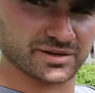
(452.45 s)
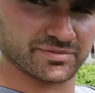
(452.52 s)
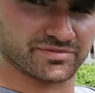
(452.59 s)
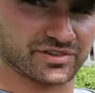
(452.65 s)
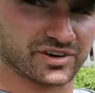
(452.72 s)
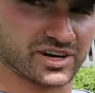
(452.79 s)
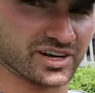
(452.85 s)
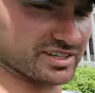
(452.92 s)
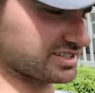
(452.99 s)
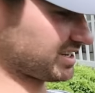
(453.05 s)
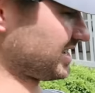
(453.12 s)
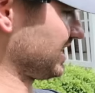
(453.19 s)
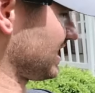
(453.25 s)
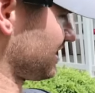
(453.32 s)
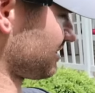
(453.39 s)
up front,
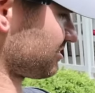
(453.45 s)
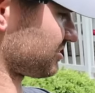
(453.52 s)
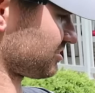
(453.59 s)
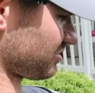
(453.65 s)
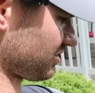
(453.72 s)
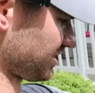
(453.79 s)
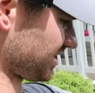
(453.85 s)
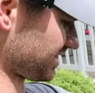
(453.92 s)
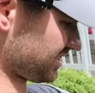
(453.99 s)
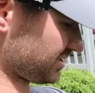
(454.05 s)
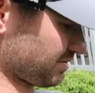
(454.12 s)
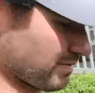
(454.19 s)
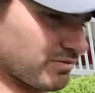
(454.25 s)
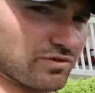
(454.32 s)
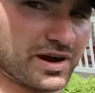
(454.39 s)
yellow coleus
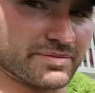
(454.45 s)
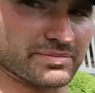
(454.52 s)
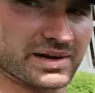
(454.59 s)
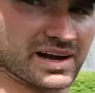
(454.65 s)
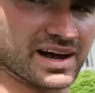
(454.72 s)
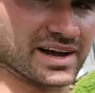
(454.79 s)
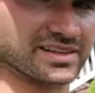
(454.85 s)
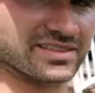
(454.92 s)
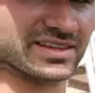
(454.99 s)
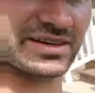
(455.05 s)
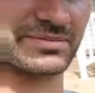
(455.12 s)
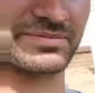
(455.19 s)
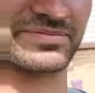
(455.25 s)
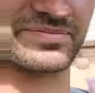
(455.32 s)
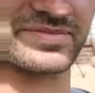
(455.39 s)
right behind
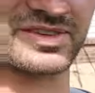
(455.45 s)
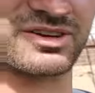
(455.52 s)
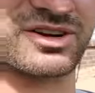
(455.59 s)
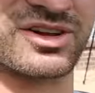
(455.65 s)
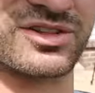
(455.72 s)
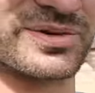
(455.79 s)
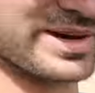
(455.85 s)
them all the